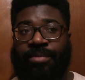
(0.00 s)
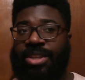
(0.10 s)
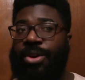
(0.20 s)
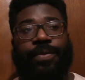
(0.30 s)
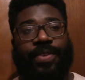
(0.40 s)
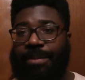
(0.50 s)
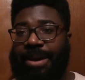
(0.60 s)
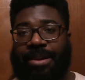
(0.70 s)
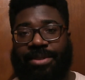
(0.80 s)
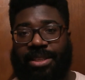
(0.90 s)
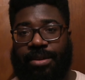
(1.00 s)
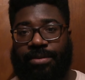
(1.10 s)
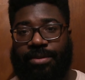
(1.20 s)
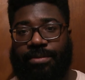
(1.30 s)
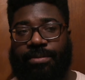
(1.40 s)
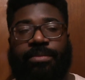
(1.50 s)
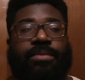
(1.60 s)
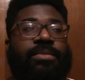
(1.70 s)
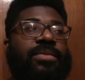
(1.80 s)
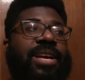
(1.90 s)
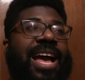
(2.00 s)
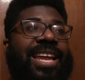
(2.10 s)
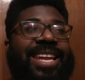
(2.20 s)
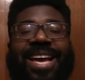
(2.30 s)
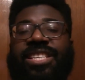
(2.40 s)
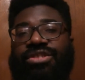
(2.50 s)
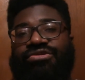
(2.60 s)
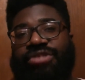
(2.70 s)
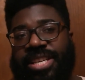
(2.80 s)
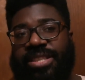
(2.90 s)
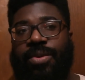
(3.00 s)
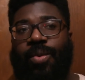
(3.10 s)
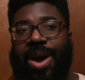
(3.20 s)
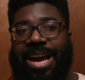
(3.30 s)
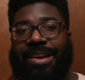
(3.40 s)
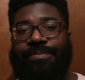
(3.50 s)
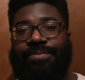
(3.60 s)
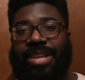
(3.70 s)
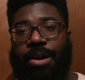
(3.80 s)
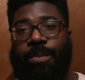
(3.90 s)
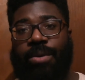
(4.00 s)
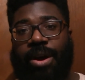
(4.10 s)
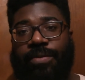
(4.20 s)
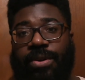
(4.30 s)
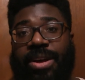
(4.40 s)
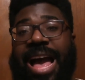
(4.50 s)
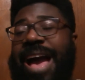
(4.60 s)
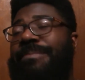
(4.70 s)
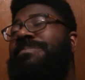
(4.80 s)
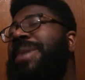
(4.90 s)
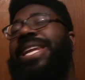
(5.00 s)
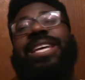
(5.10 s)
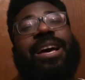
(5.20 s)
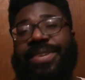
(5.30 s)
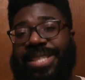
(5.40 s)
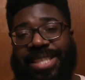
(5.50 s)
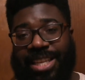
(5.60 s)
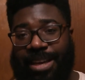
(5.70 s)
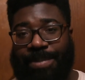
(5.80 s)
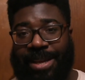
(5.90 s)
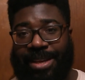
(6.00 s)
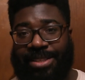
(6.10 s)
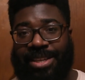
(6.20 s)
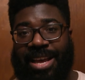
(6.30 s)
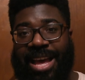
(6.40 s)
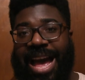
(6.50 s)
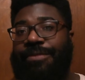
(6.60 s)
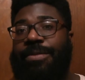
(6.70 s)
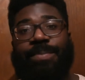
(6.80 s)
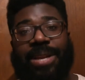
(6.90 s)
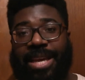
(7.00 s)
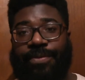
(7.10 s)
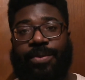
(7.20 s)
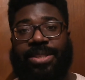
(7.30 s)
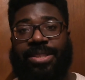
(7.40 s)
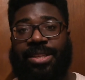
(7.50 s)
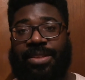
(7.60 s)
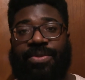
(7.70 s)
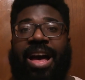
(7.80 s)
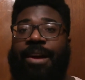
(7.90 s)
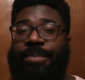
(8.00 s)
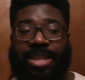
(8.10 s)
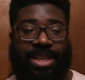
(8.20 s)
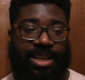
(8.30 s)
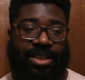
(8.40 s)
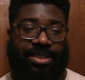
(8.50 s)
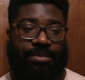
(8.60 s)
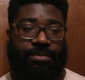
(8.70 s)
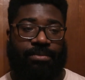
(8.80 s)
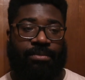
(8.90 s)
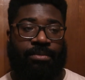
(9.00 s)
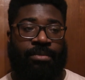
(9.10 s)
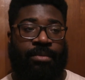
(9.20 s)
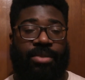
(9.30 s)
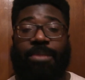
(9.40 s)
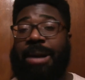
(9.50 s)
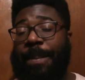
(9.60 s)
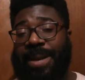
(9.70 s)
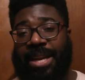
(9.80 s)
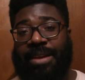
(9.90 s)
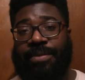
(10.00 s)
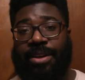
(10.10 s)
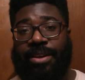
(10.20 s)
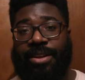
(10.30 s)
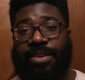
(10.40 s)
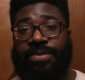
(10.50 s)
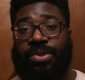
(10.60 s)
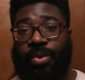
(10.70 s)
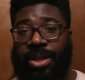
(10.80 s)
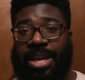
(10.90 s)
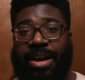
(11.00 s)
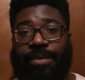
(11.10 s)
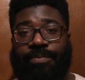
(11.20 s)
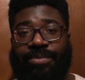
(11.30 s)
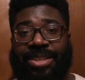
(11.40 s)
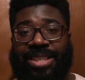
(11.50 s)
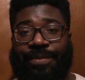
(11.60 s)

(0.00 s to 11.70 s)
They only think about themselves. And that is the reason why Darren Bravo and many other senior players haven't played for West Indies for how many years. I'm happy that they've sorted out the